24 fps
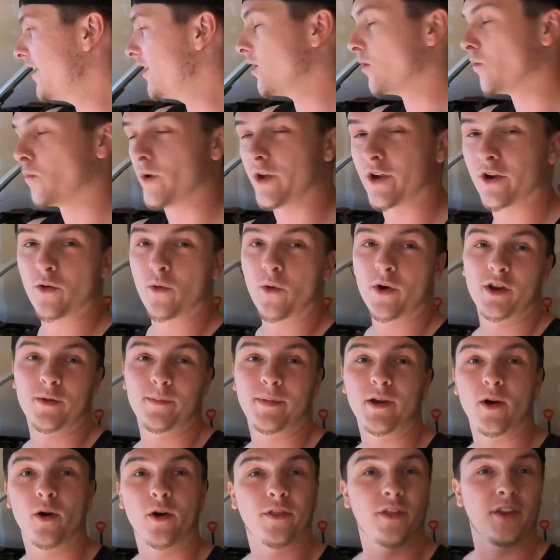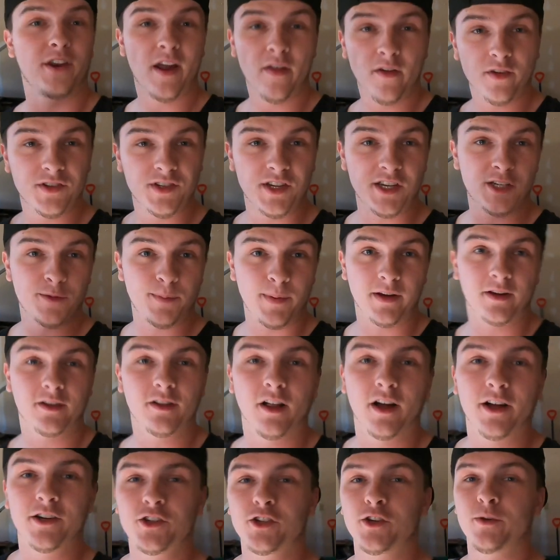We're going to be going with another Z-Speed
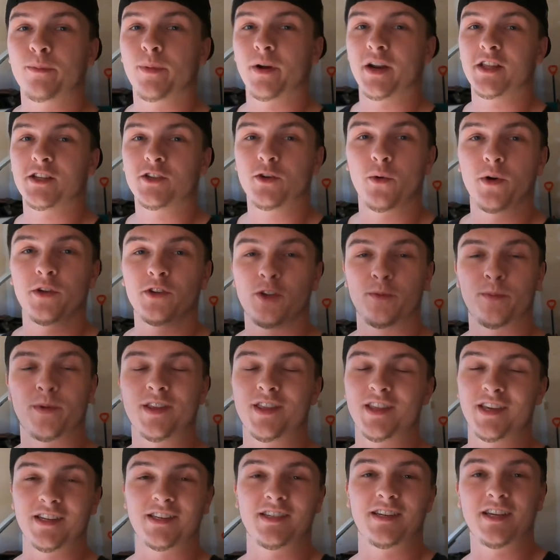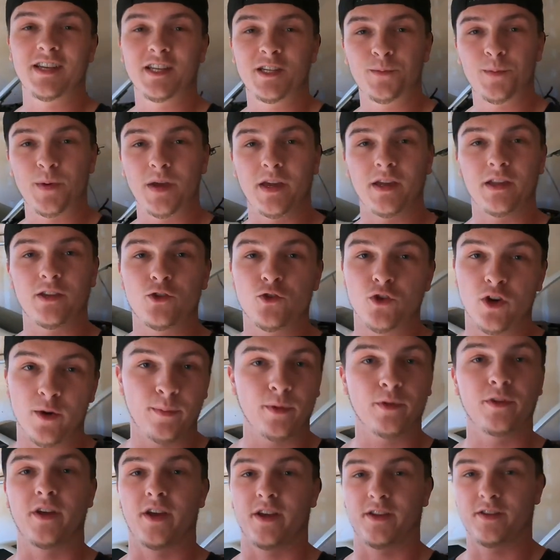clutch, but it's going to be the Z-Speed
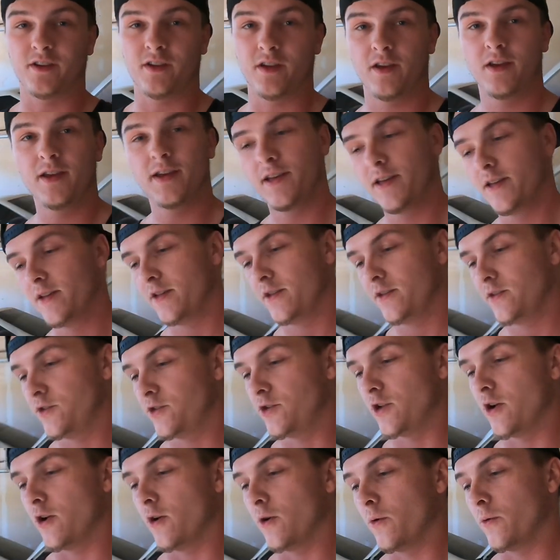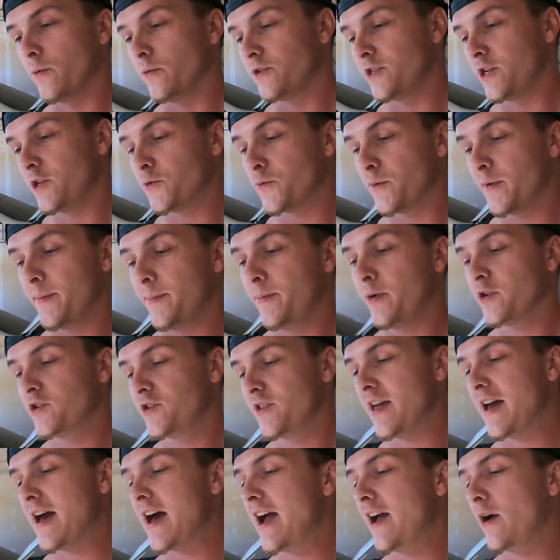triple disc. So since we're pushing
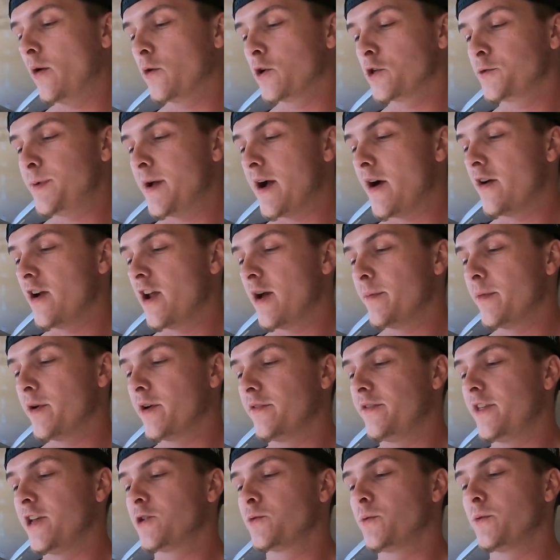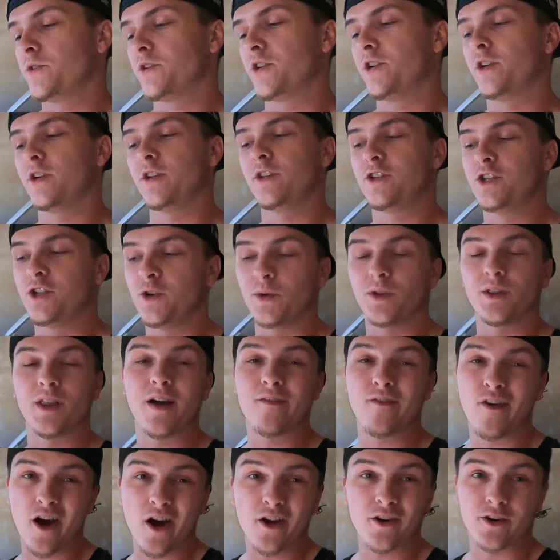that high horsepower number, this one's good to
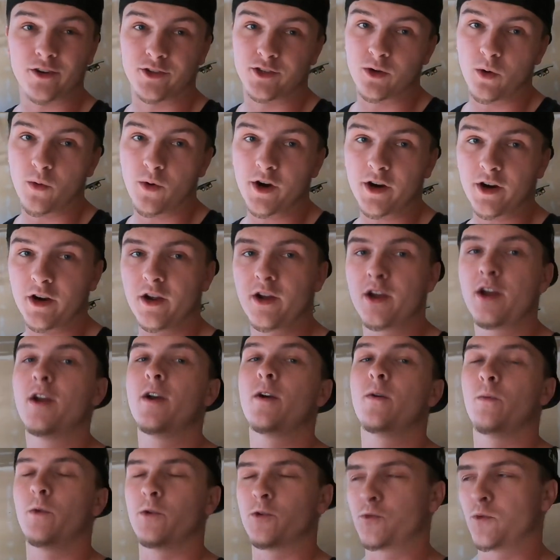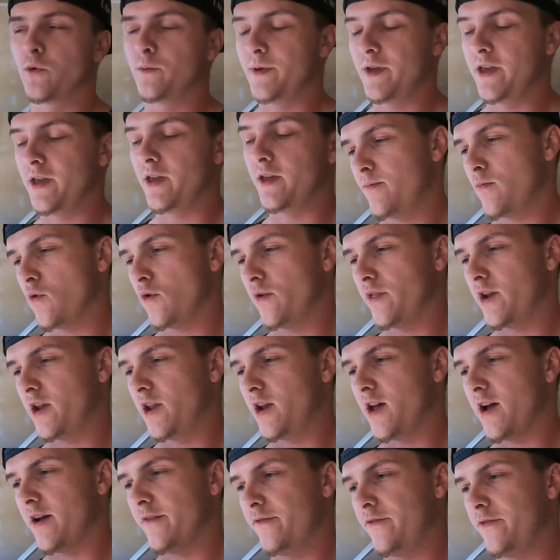1,100 torque, which will be more than
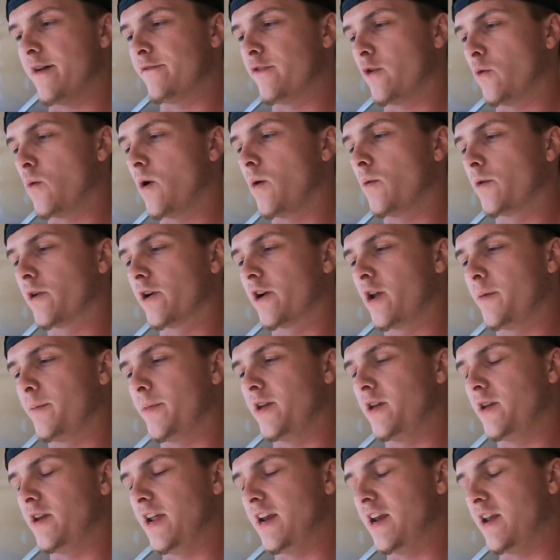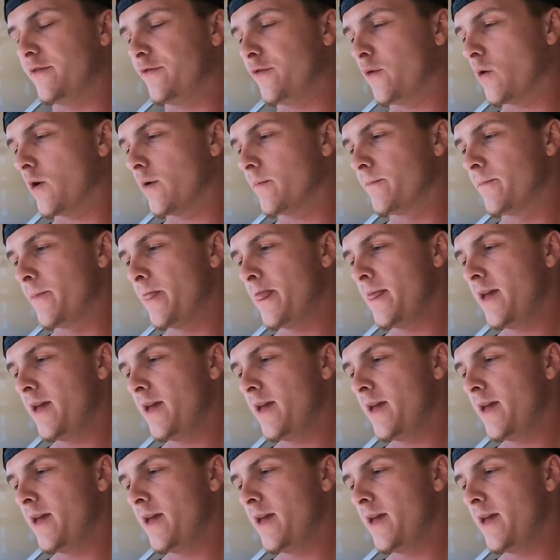enough for what we're gonna be needing it for.